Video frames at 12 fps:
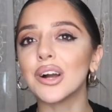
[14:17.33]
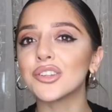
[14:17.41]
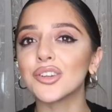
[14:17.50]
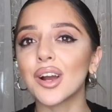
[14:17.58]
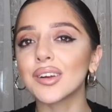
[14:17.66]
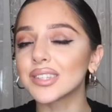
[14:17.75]
I
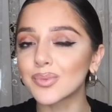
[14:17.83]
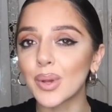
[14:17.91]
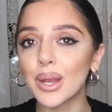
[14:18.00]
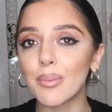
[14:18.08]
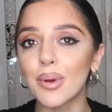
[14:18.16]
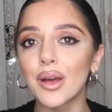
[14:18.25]
don't know how to
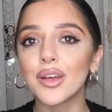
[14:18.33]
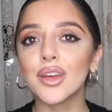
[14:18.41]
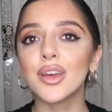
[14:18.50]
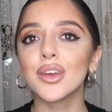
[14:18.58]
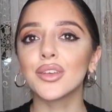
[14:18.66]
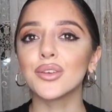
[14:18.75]
explain it, but
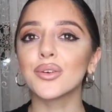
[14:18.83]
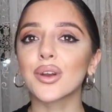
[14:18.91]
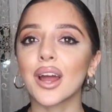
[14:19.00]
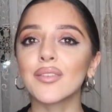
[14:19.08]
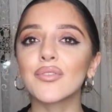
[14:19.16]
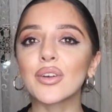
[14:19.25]
you
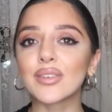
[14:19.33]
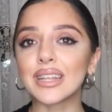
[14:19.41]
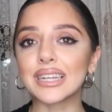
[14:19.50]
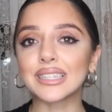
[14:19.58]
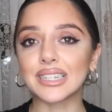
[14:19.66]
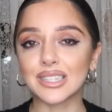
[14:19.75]
kind of feel
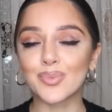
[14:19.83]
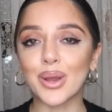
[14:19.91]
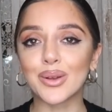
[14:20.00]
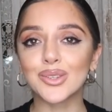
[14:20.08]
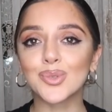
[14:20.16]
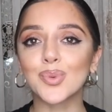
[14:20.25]
less
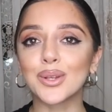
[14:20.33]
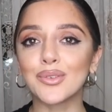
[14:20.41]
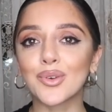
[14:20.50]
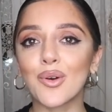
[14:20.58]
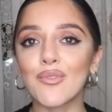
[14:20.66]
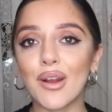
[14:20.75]
exposed when
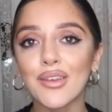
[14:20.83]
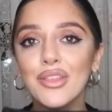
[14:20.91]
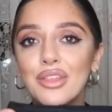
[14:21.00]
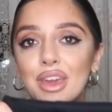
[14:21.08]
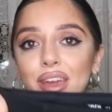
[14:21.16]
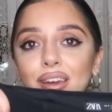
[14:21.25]
you've got very
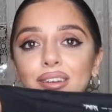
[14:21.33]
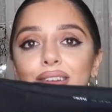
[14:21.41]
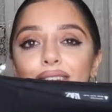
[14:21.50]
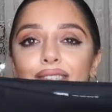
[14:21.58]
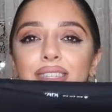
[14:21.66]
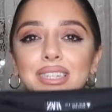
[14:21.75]
thick,
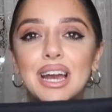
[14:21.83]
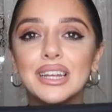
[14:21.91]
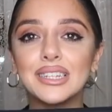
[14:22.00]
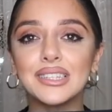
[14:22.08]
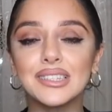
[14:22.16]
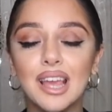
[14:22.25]

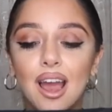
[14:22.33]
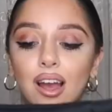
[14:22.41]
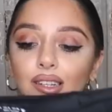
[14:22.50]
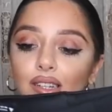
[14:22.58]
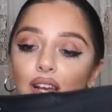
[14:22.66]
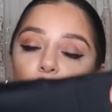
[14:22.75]
sturdy
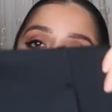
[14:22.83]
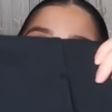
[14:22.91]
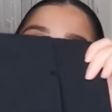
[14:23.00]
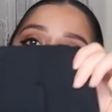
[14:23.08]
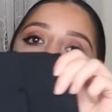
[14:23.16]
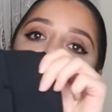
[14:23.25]
skirt,
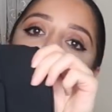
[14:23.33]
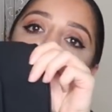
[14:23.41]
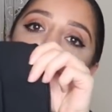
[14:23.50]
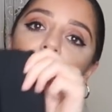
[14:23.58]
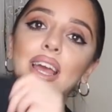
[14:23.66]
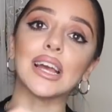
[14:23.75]
which this
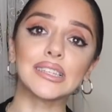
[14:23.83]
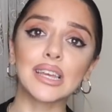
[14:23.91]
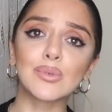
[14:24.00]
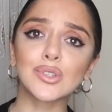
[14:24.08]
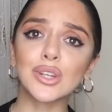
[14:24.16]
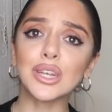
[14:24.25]
definitely is.
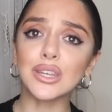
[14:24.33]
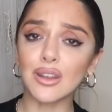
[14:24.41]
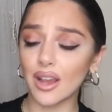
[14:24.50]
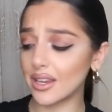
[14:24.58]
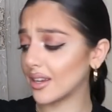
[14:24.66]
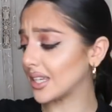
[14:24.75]
It was only
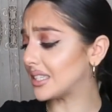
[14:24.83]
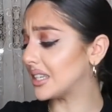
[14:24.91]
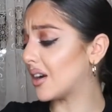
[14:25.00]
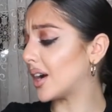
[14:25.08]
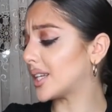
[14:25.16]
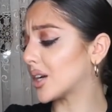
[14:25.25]
nine
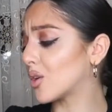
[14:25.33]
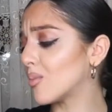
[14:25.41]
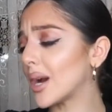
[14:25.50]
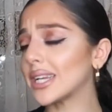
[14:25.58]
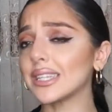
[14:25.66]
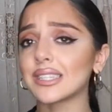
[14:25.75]
ninety-nine. I
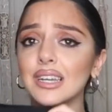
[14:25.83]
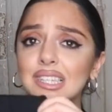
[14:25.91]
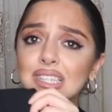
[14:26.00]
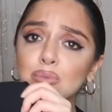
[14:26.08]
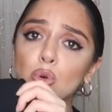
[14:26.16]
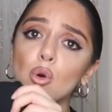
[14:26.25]
got mine in a
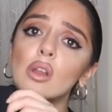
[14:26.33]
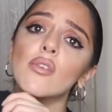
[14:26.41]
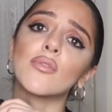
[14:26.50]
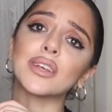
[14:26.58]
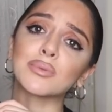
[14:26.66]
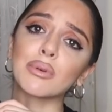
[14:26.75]
size small, and
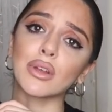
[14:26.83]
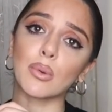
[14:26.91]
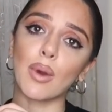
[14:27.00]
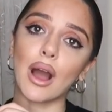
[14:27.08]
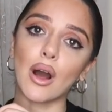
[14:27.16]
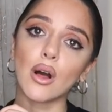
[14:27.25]
it fits me
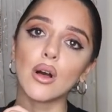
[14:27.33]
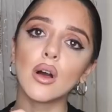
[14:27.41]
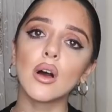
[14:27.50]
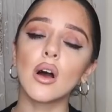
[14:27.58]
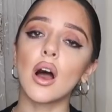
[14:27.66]
really well.